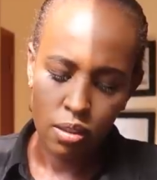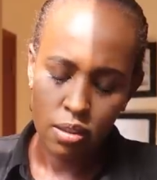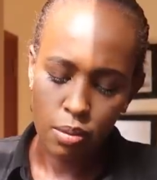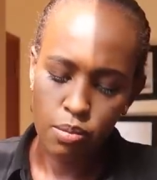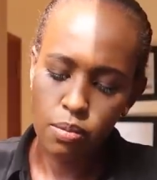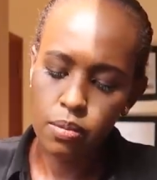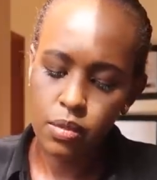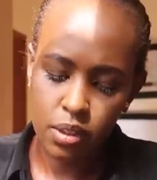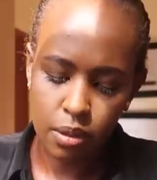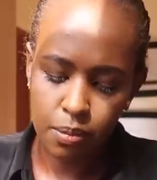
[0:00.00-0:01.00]

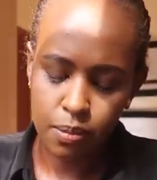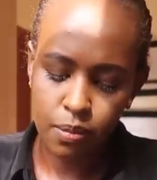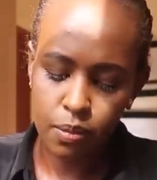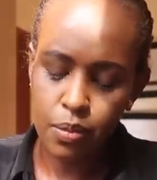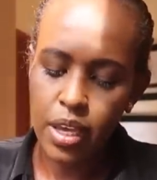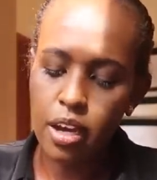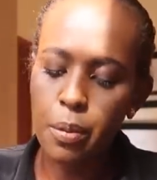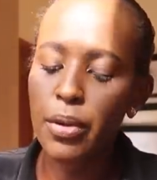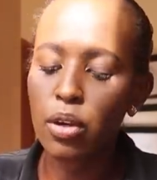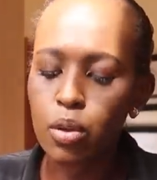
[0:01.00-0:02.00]
some
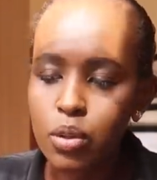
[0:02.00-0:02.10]
makeup and